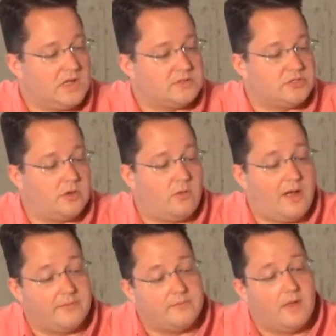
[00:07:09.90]
So
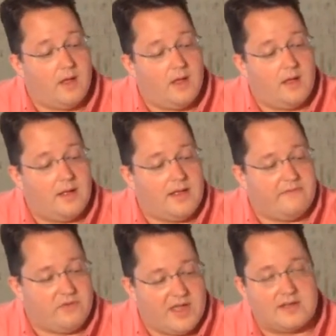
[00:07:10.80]

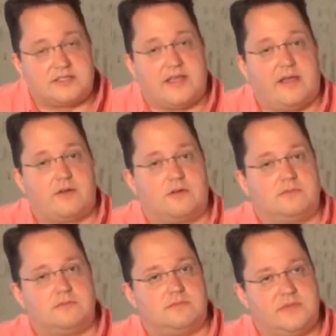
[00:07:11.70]
if you get a
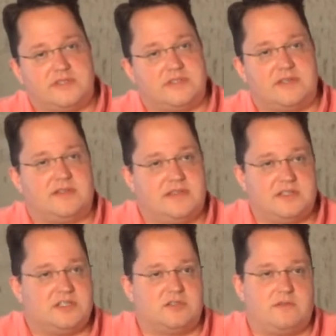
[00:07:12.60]
scanner,
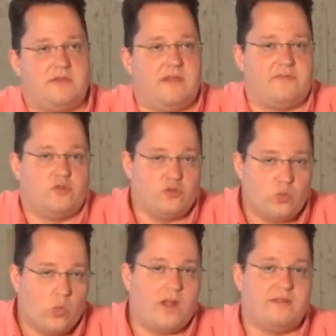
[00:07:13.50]
if you do
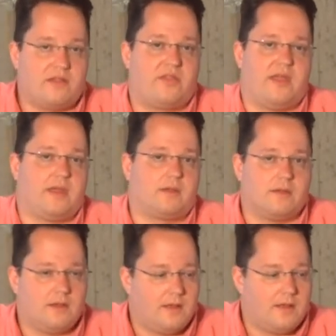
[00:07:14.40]
one thing,
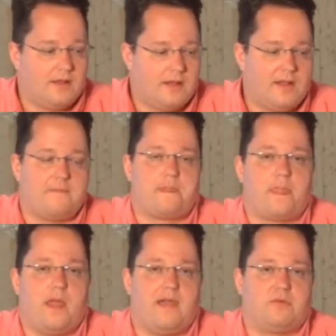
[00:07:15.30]

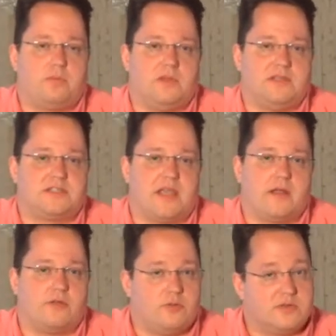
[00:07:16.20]
have a police
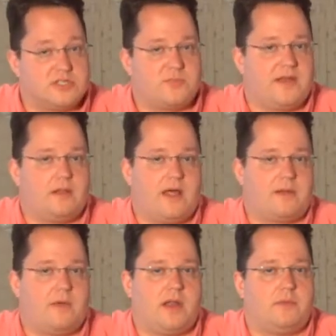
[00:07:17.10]
scanner. You can spend a lot
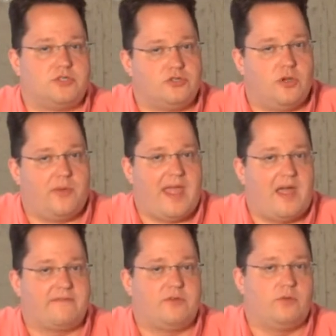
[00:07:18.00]
of money, but you don't
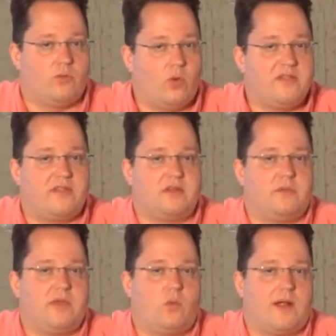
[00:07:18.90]
have to. The one thing
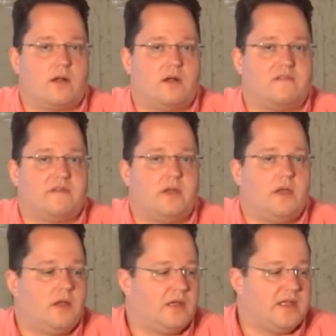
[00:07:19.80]
to be aware of
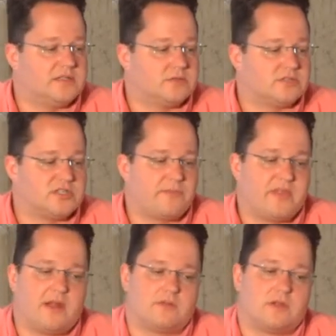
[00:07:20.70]
is there's
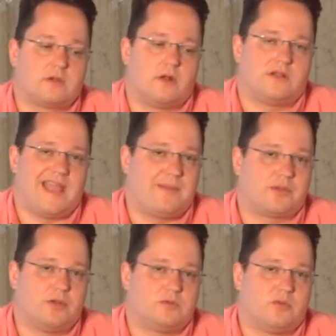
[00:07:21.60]
something out there called
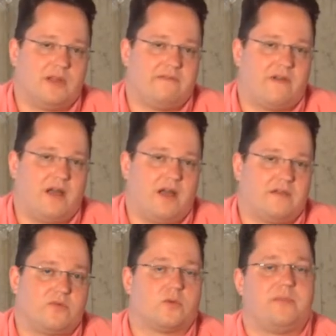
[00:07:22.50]
APCO
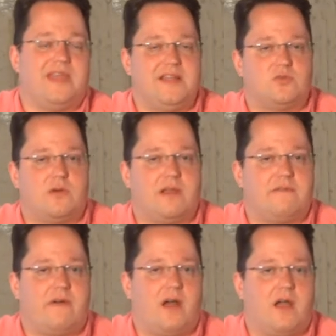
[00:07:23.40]
25 or
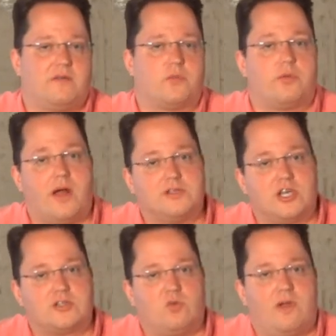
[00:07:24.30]
P25 or
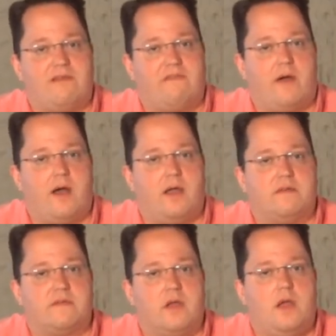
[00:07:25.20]
Project
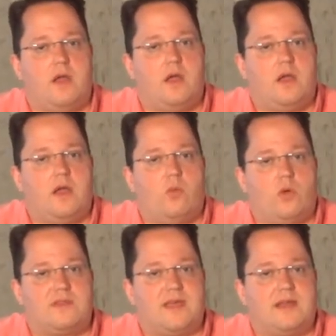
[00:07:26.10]
25. And
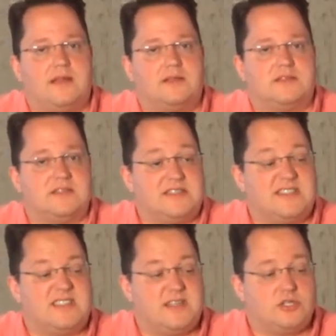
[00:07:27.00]
what that is
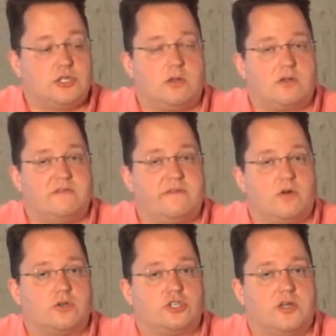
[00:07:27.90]
it's a digital
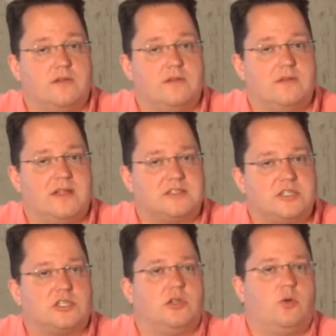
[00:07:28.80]
conversion that's
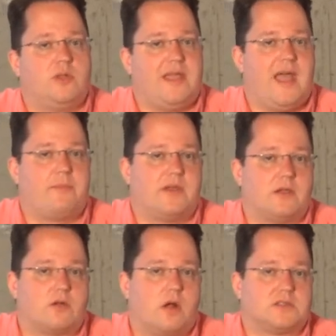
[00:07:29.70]
slowly happening
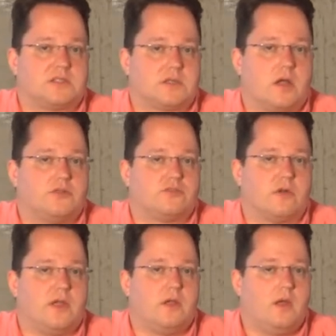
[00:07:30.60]
across the
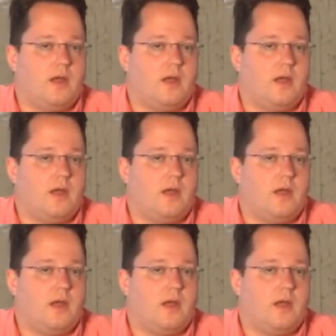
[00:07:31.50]
country.